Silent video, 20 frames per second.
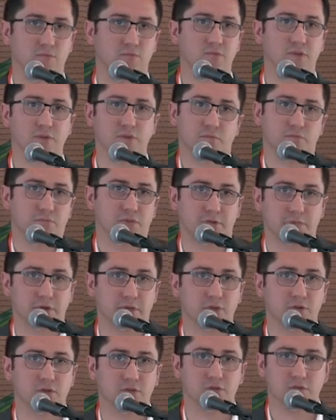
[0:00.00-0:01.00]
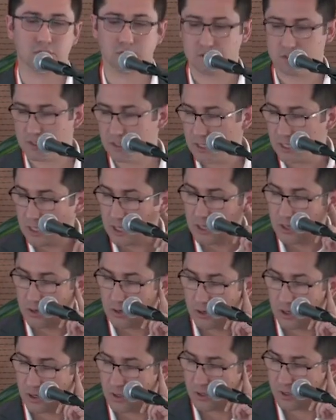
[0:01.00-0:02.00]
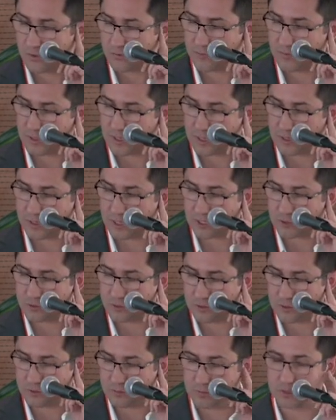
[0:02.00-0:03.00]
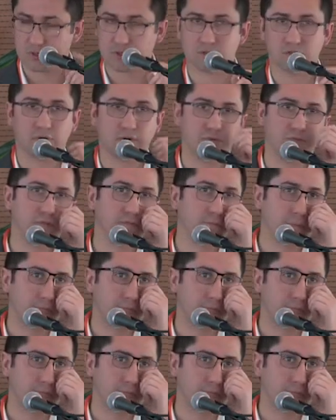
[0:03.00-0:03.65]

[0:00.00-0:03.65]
with permanent contract, or if they are lecturers, because of